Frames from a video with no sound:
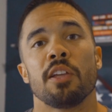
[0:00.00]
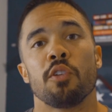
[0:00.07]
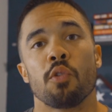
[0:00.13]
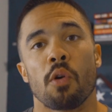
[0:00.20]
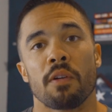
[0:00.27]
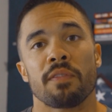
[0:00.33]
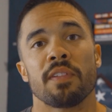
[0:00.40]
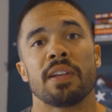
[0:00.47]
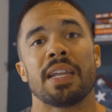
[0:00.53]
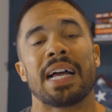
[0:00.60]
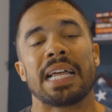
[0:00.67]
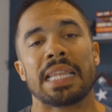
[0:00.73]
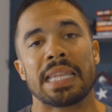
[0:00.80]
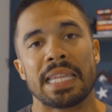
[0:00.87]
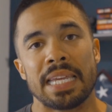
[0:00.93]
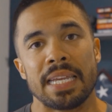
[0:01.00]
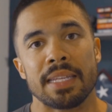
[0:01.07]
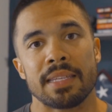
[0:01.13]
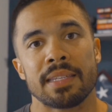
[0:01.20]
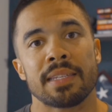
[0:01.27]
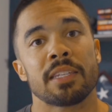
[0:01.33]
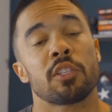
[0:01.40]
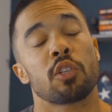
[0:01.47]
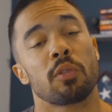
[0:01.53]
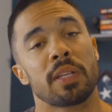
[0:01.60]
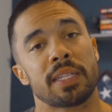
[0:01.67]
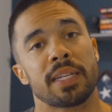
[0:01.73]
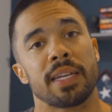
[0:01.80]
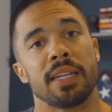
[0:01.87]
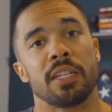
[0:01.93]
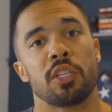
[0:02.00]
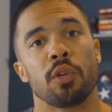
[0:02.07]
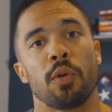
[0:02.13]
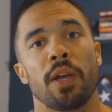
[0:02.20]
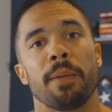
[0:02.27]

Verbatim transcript: Endorphin Elites. So let's get into